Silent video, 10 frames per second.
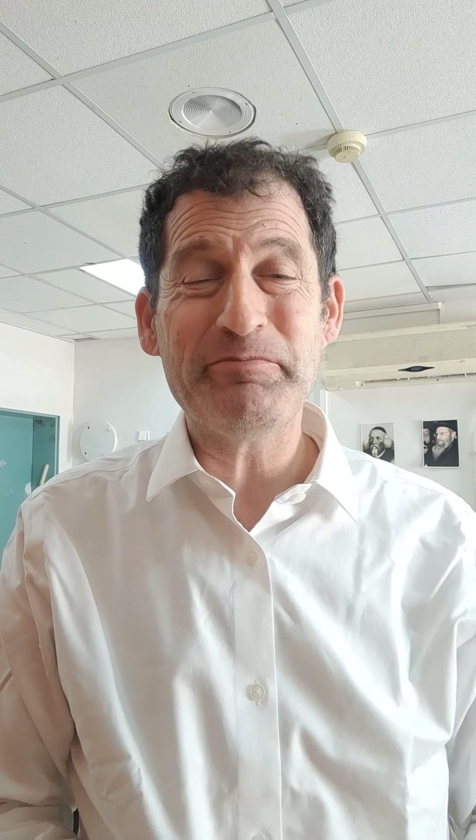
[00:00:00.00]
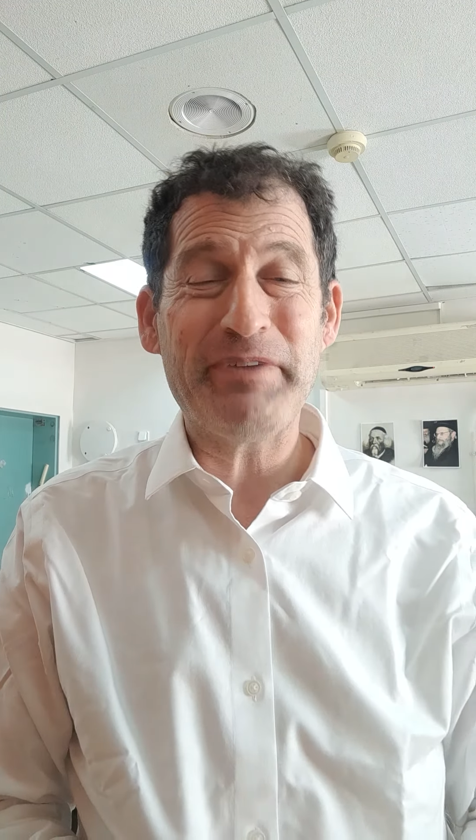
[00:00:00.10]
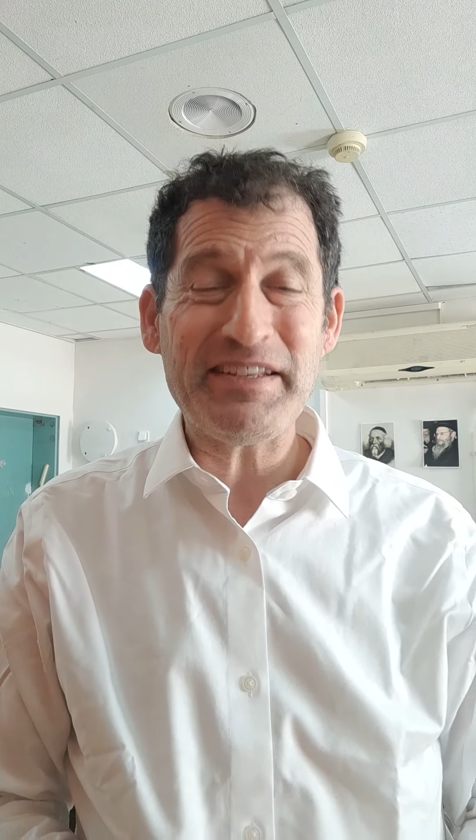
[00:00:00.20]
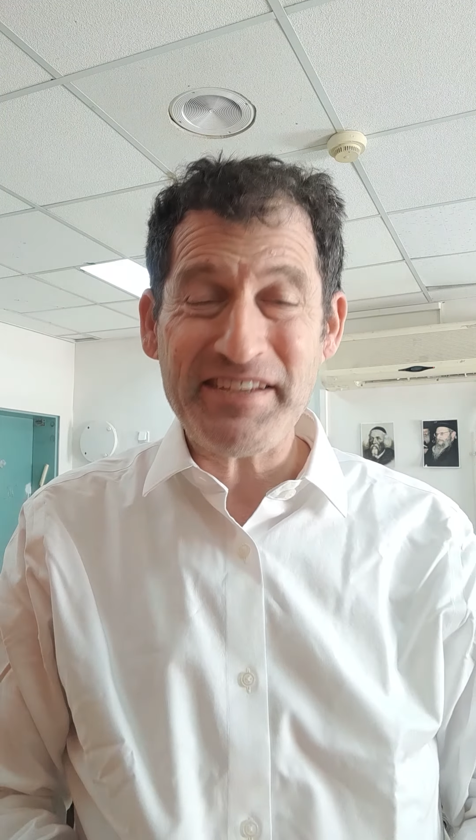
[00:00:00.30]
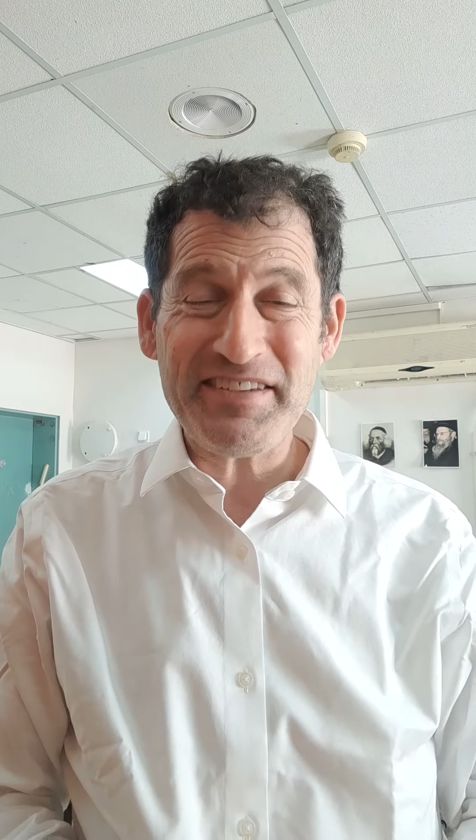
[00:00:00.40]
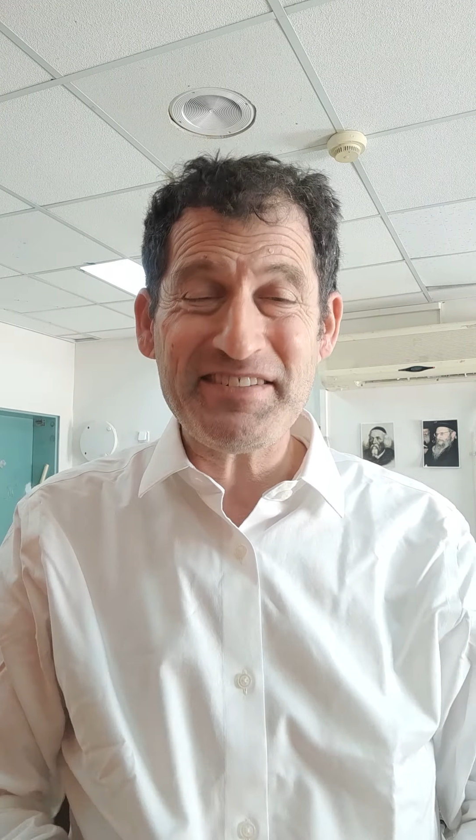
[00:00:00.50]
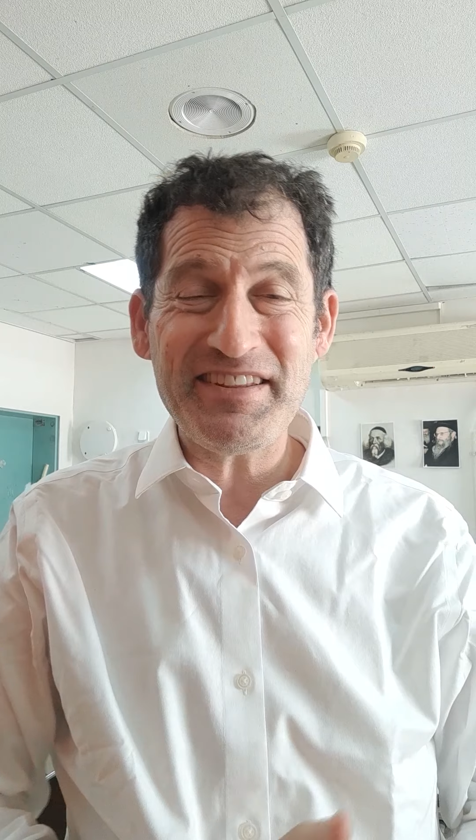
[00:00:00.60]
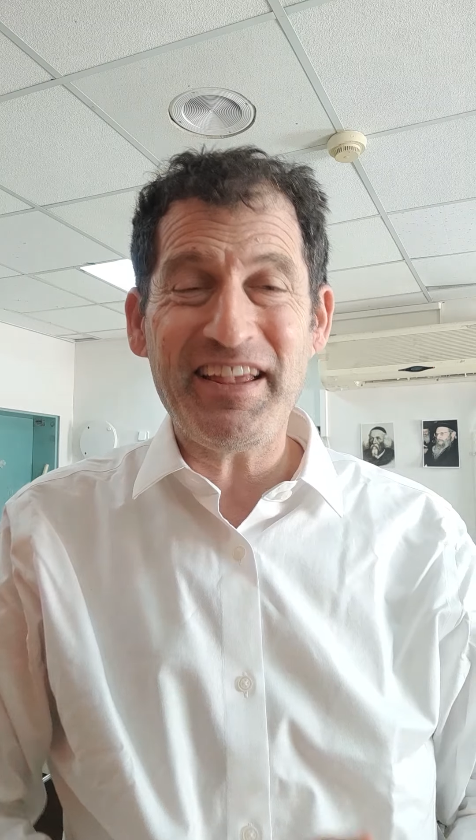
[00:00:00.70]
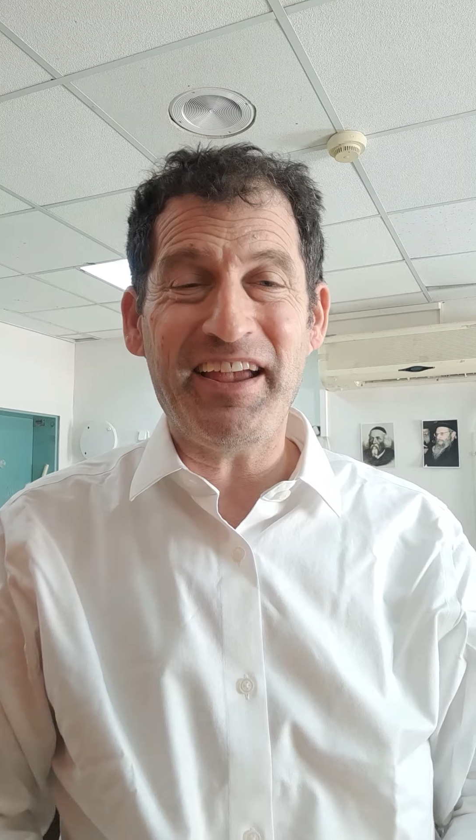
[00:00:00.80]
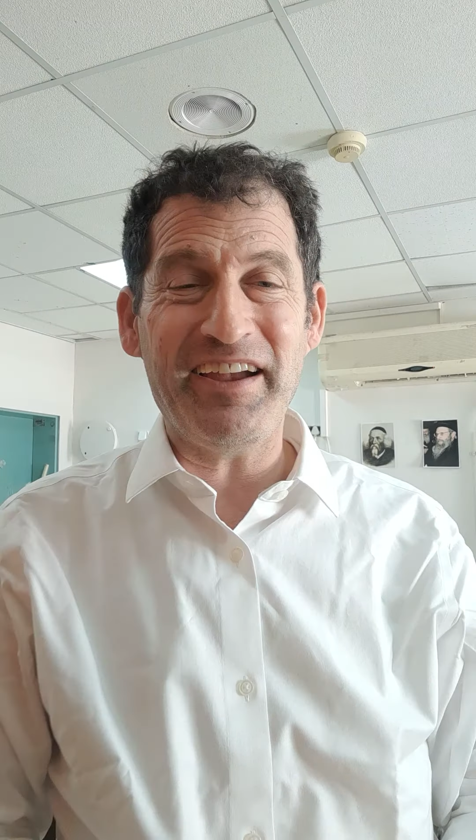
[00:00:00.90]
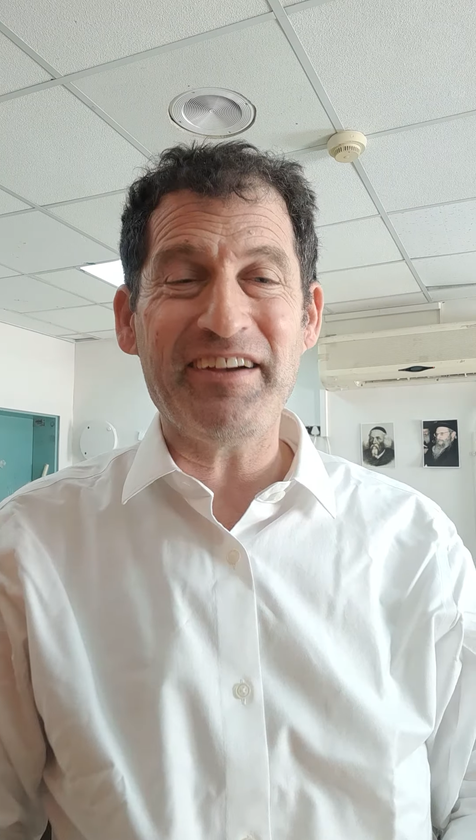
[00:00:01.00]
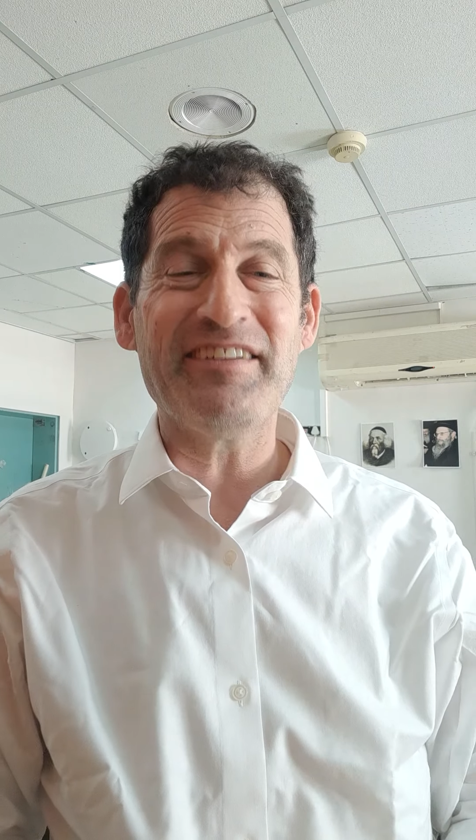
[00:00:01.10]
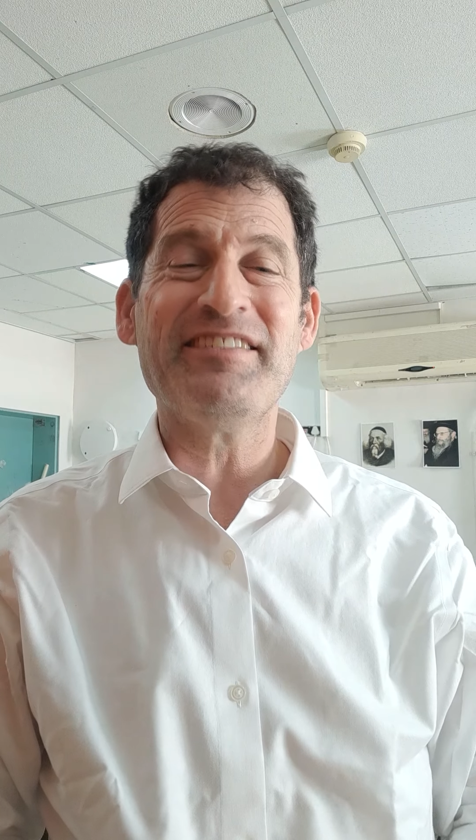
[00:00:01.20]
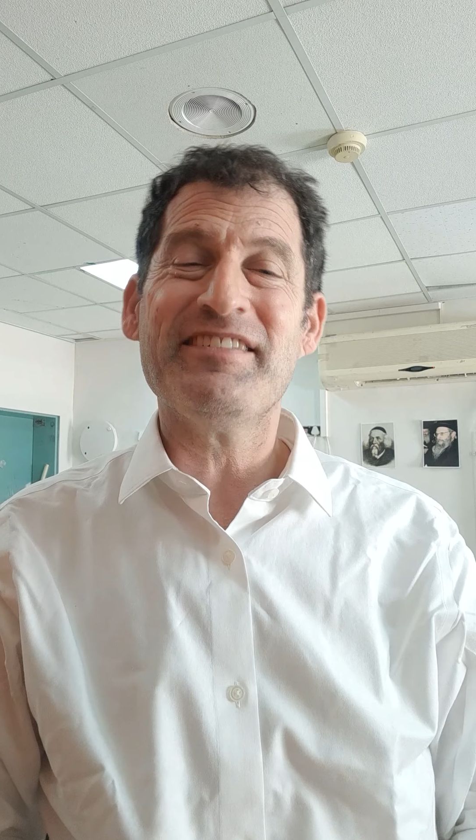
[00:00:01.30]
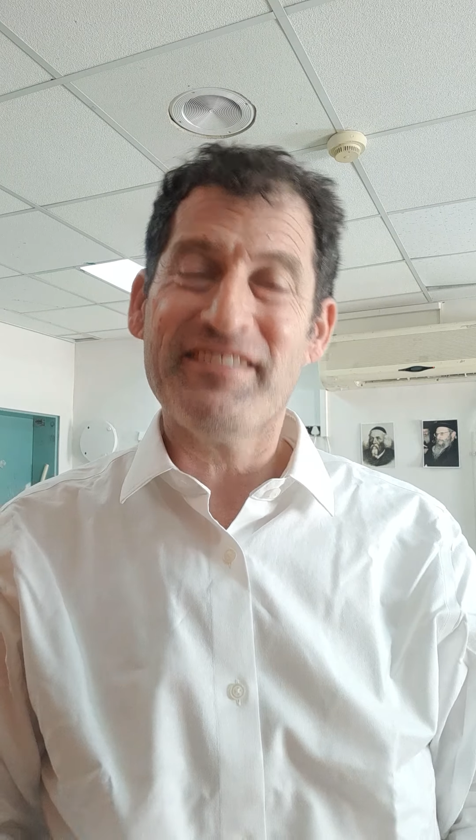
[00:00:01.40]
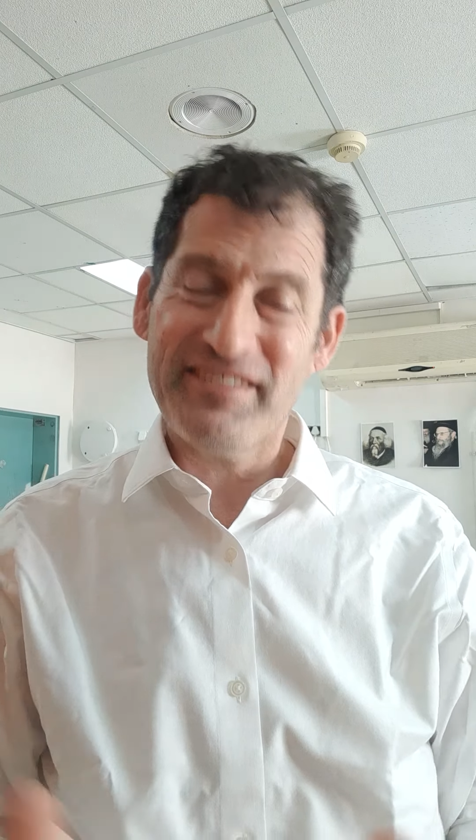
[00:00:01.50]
Pesach is in the air.